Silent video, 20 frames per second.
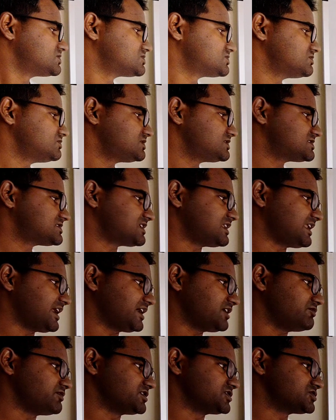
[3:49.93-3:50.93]
So it's a
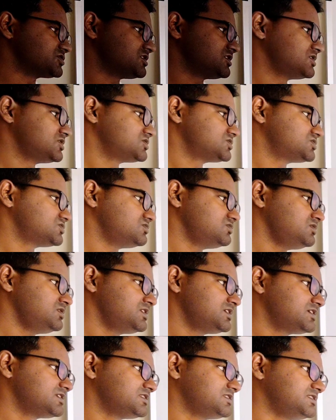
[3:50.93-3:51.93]
language. So
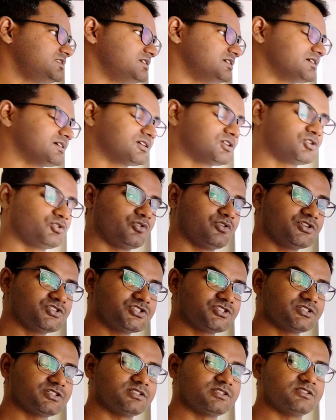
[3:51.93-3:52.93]
the
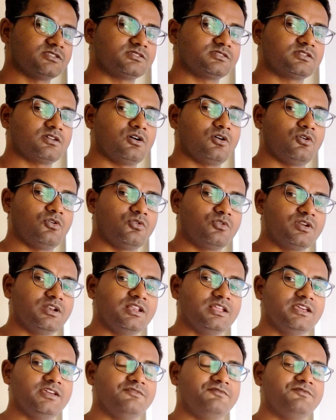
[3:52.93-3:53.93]
questions,
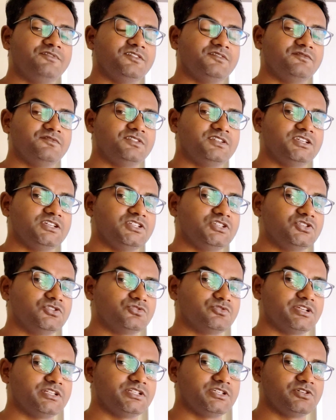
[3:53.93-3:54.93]
only 15 to
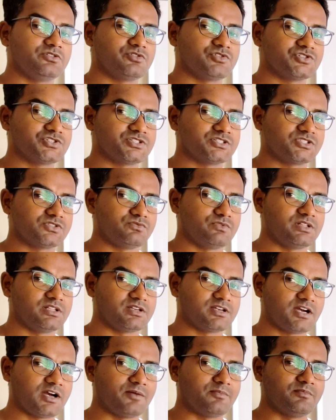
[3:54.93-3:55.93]
20 questions will
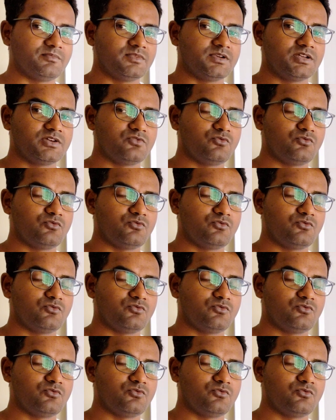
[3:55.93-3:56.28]
come,